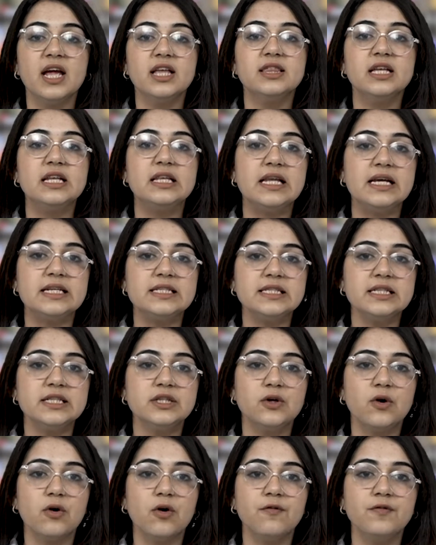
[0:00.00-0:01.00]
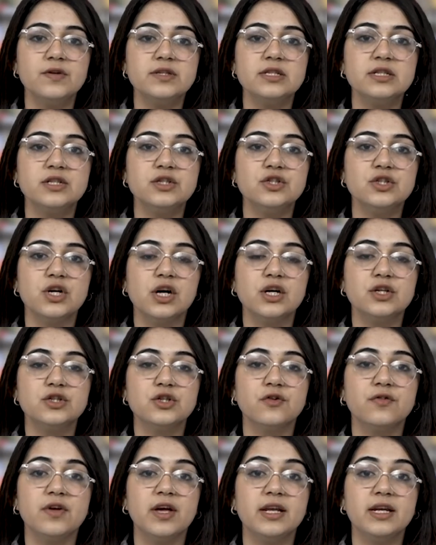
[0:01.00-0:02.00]
In the letter, the officer in charge
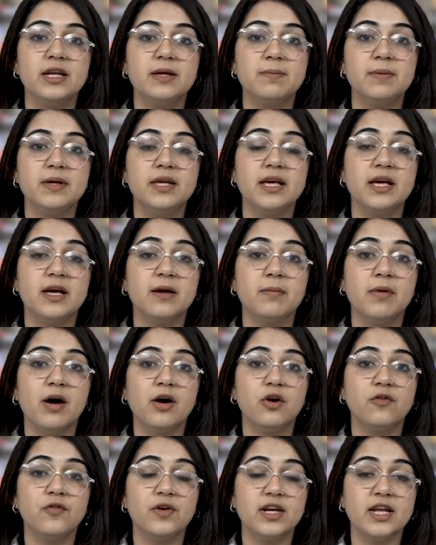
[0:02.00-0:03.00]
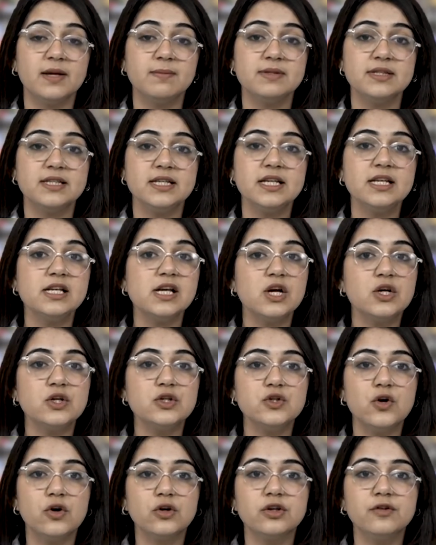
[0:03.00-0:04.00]
of NAPAMR of NMC,
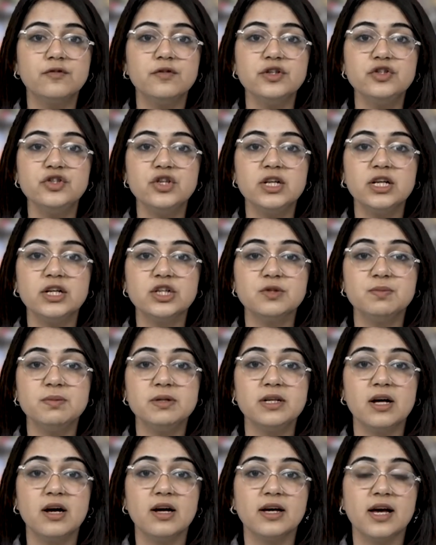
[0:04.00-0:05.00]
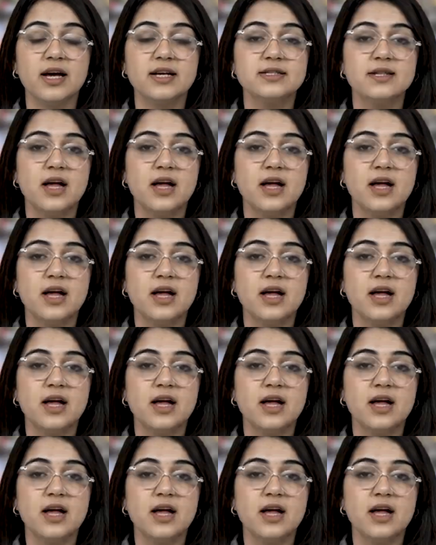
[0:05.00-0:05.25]
Dr. Vijay Lakshmi Nag, has